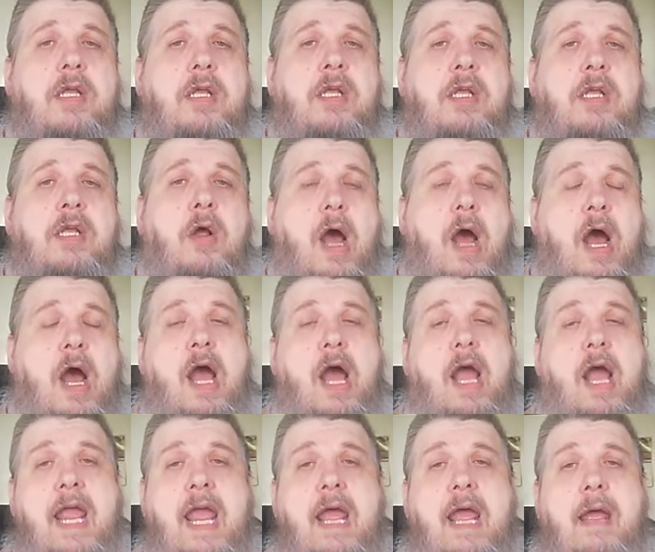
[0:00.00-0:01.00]
I
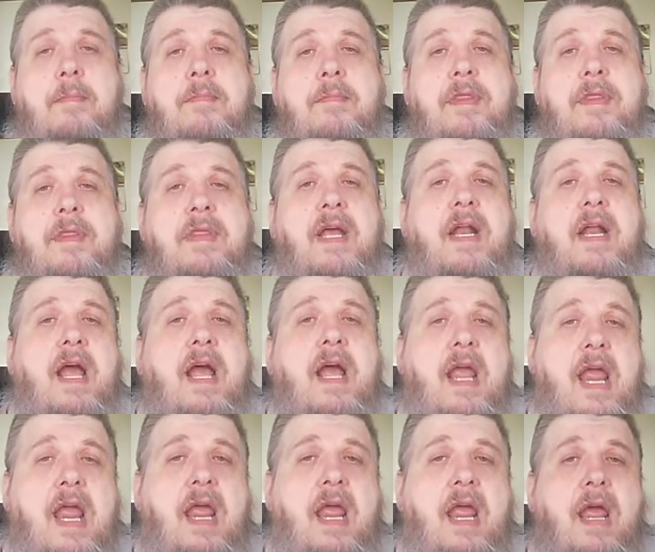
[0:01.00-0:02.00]
am that I
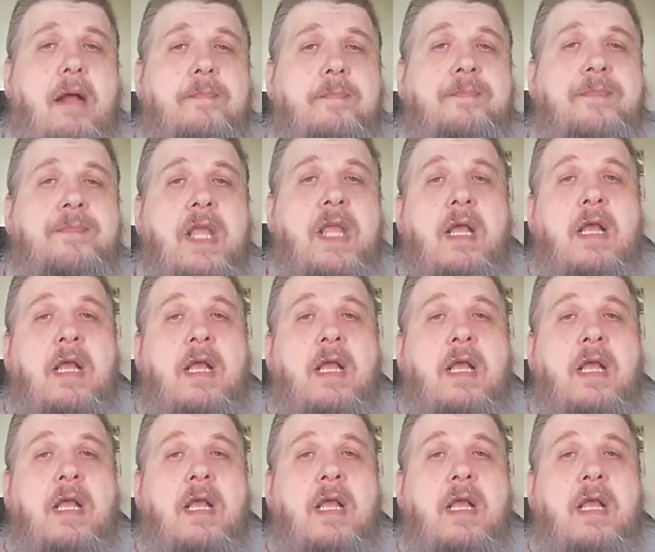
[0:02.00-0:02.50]
am.